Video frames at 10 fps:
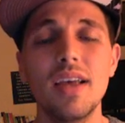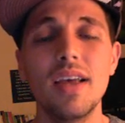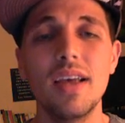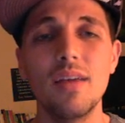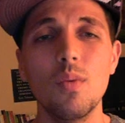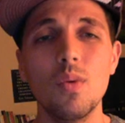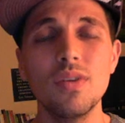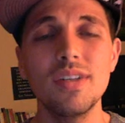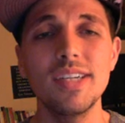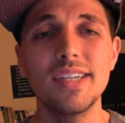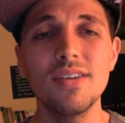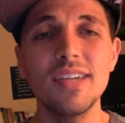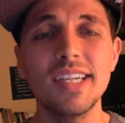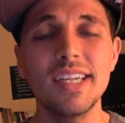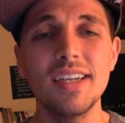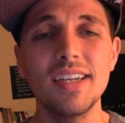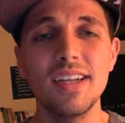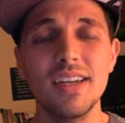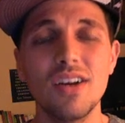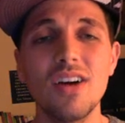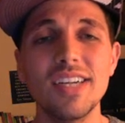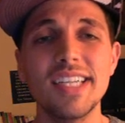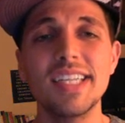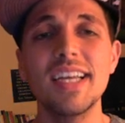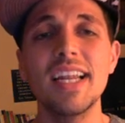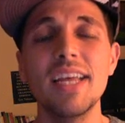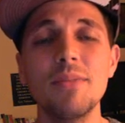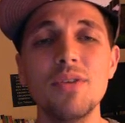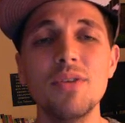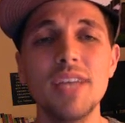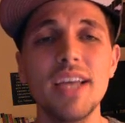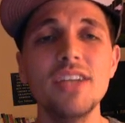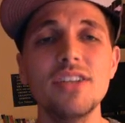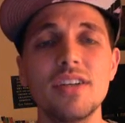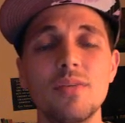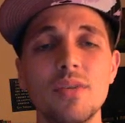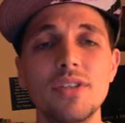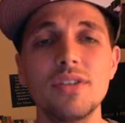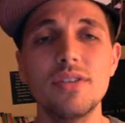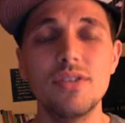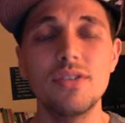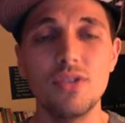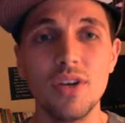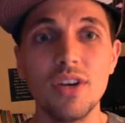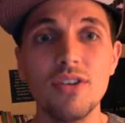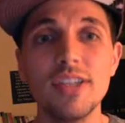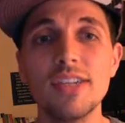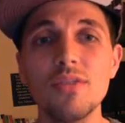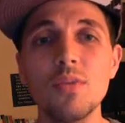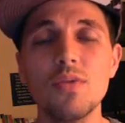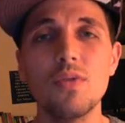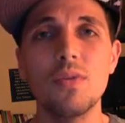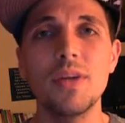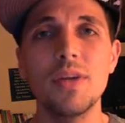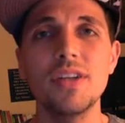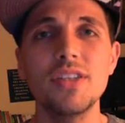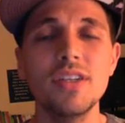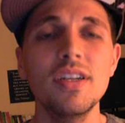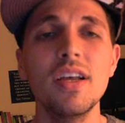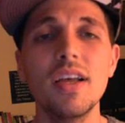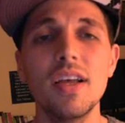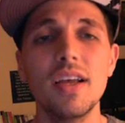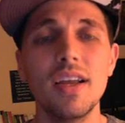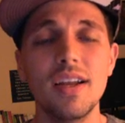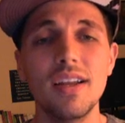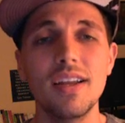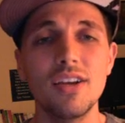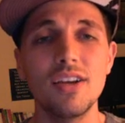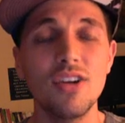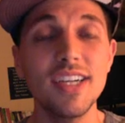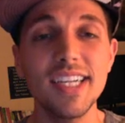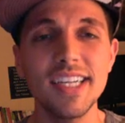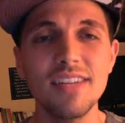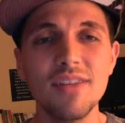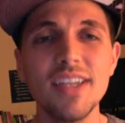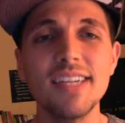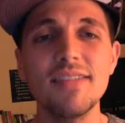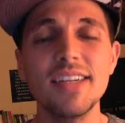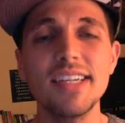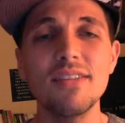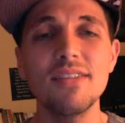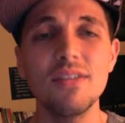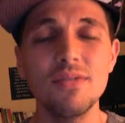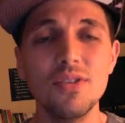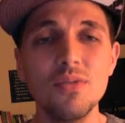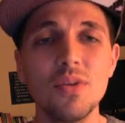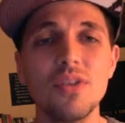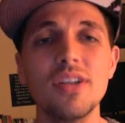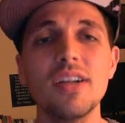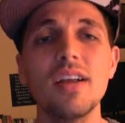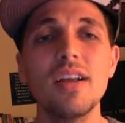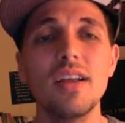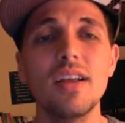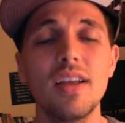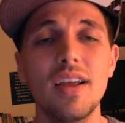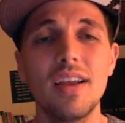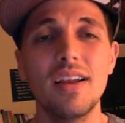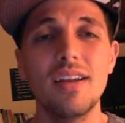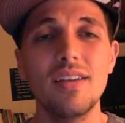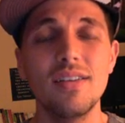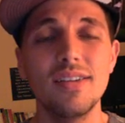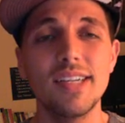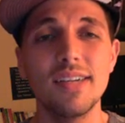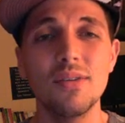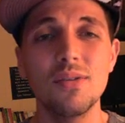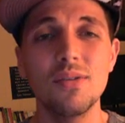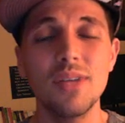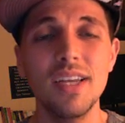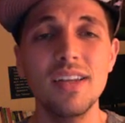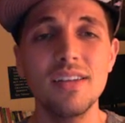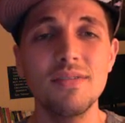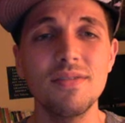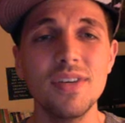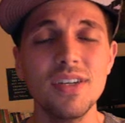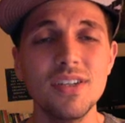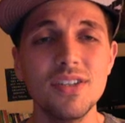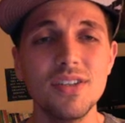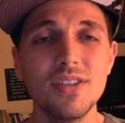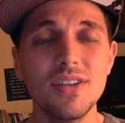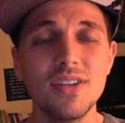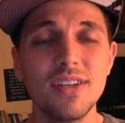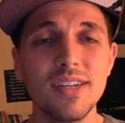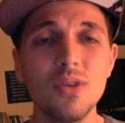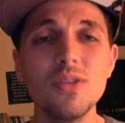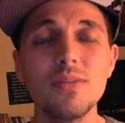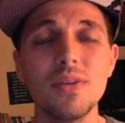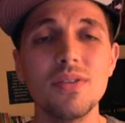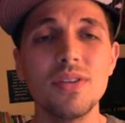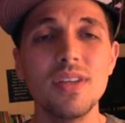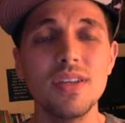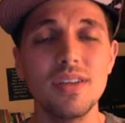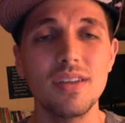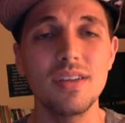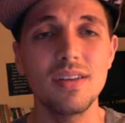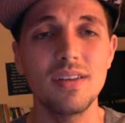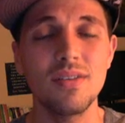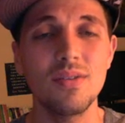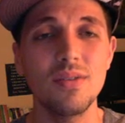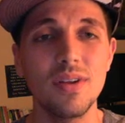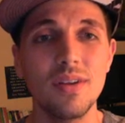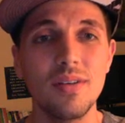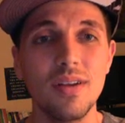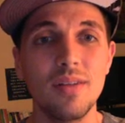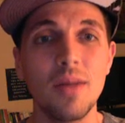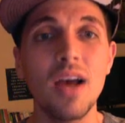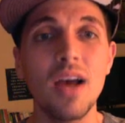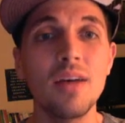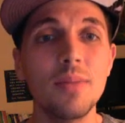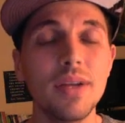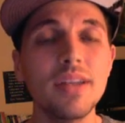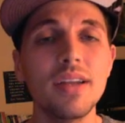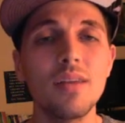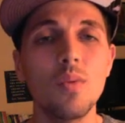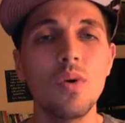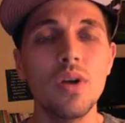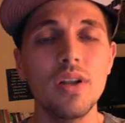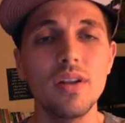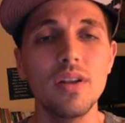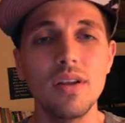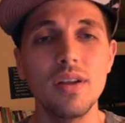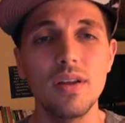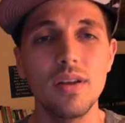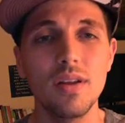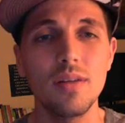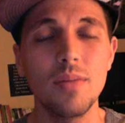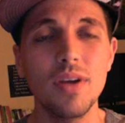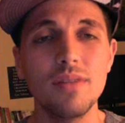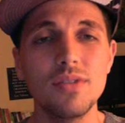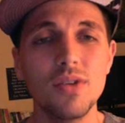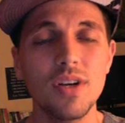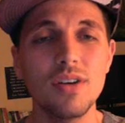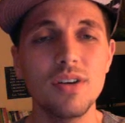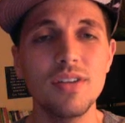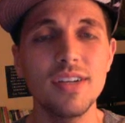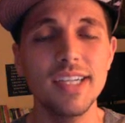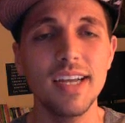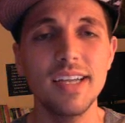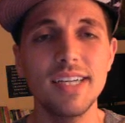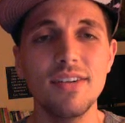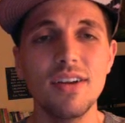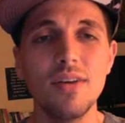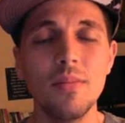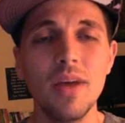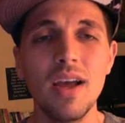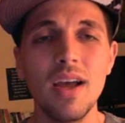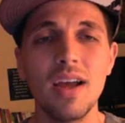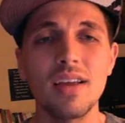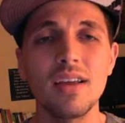And what this does is it causes DNA mutation, which triggers tumor formation and increases the invasiveness of tumors. And so eating fish is ultimately, you know, in my opinion, what may have triggered this cancer to come back.